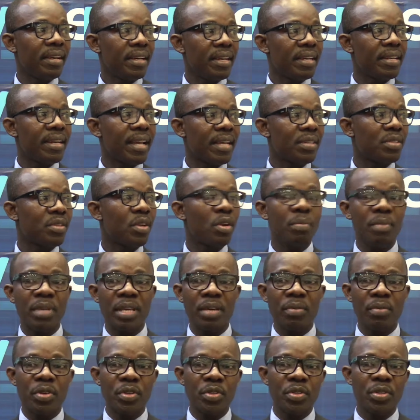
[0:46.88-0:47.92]
It does not
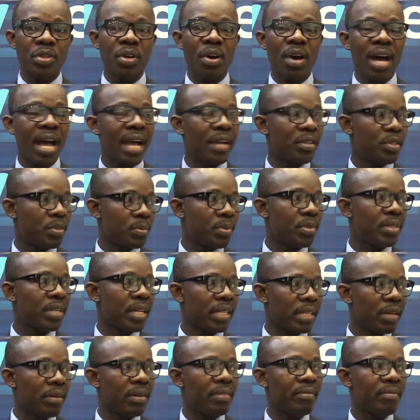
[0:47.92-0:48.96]
mean we should not act to protect our